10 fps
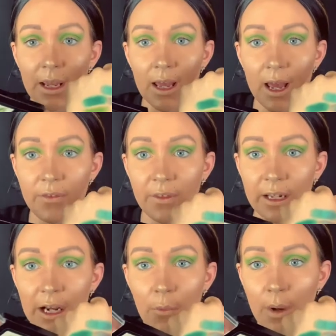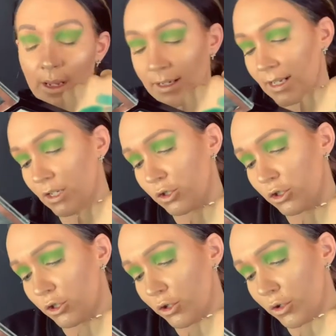and then I went
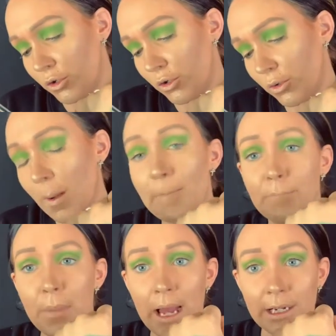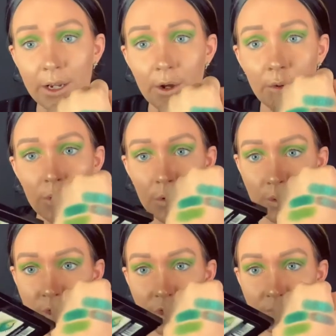into Meadow,
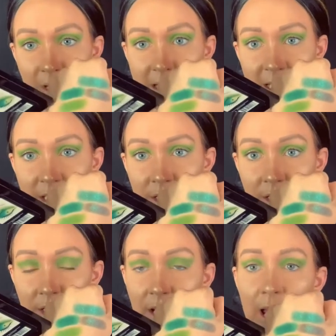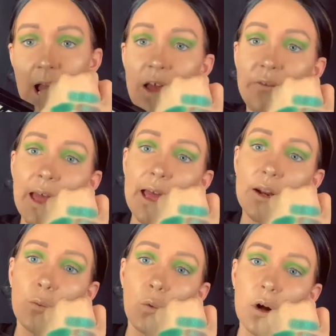which is right here, and
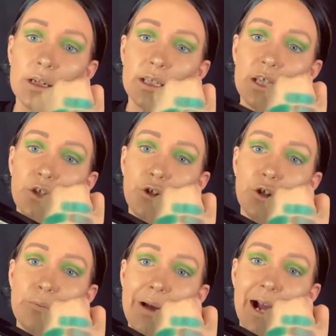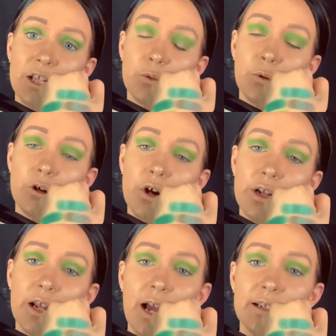then once these 2 mattes were
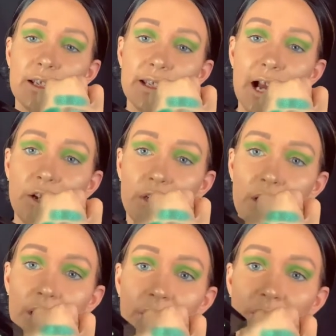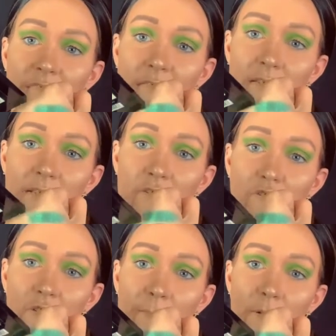on, I decided this
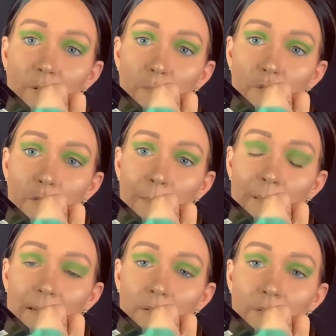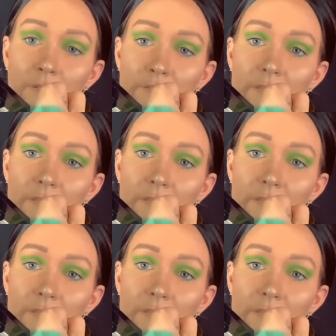shimmer would look better on the